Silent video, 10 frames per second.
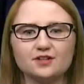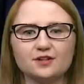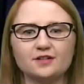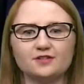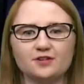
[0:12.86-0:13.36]

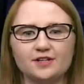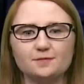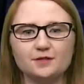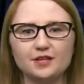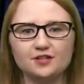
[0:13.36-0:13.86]
current
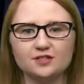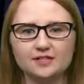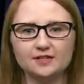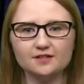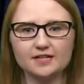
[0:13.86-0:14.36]
transportation
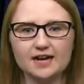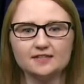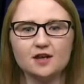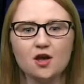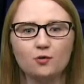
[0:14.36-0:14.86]
sales
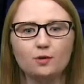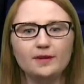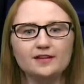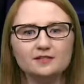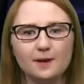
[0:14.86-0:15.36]
tax will
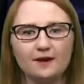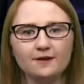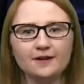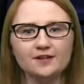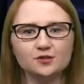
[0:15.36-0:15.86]
be
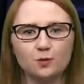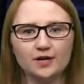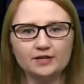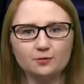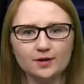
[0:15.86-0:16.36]
expiring in
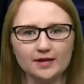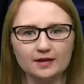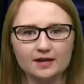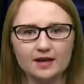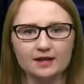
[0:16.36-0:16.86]

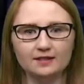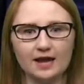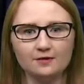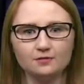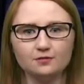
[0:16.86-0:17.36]
2020, and the
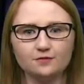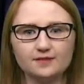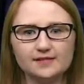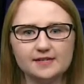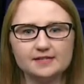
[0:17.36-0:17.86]
council
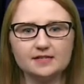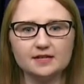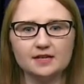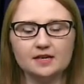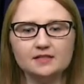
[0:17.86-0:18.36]
foresees
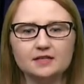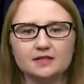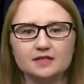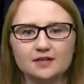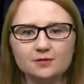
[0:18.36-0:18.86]
the need to
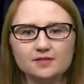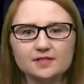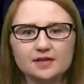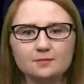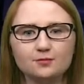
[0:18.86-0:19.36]

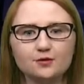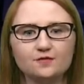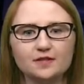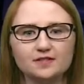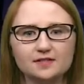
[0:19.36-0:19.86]
continuously
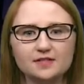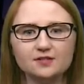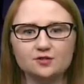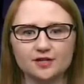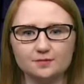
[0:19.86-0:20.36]
improve the
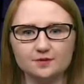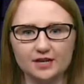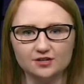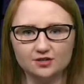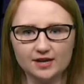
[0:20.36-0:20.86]
city's
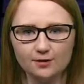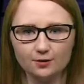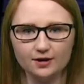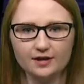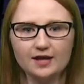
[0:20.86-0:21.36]
transportation
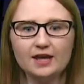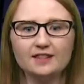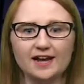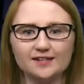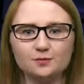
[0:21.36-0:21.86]
network.
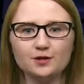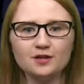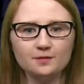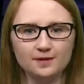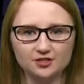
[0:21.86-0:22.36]
That's where
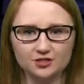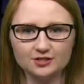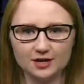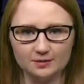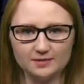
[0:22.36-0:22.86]
the
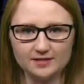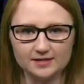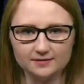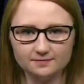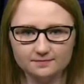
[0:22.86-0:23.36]
commission comes
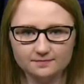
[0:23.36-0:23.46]
in.